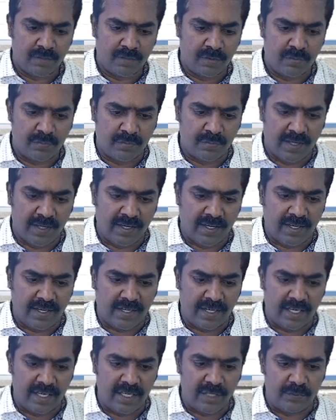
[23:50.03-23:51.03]

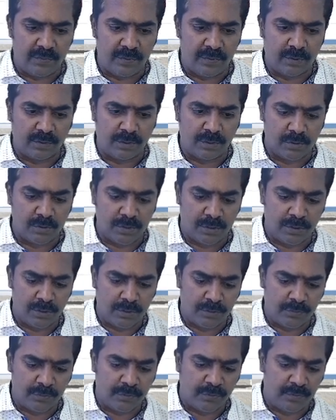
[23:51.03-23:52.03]

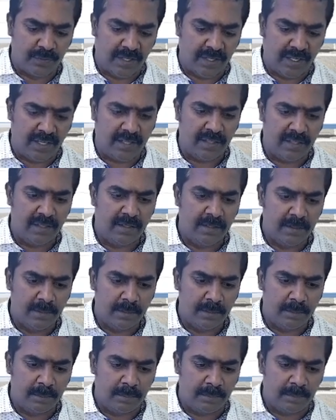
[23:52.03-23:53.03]
5,84,250
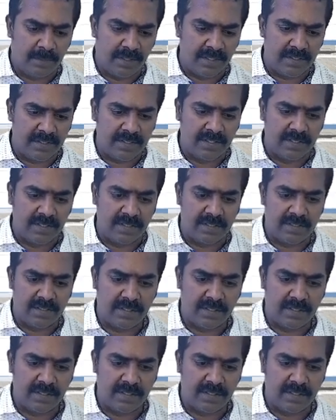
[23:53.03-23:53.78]
plus this.